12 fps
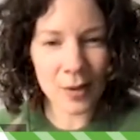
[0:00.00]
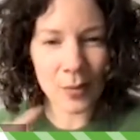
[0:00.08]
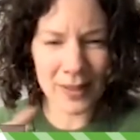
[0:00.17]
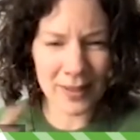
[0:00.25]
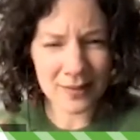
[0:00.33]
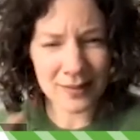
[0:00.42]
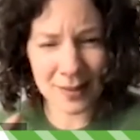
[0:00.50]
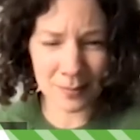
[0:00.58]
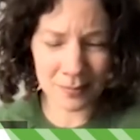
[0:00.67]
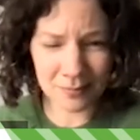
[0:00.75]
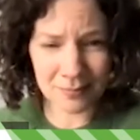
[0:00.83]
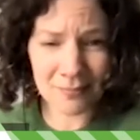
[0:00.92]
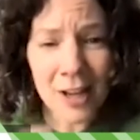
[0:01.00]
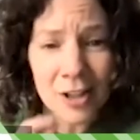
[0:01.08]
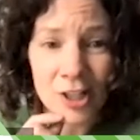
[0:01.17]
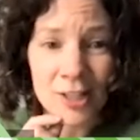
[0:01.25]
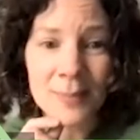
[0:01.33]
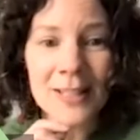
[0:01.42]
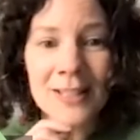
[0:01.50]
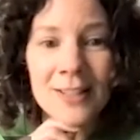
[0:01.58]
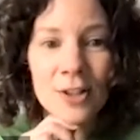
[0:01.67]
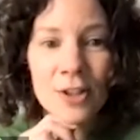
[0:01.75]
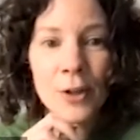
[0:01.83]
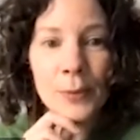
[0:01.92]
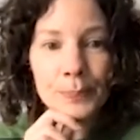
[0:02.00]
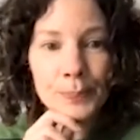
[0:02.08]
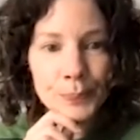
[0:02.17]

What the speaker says: with some adjustments. So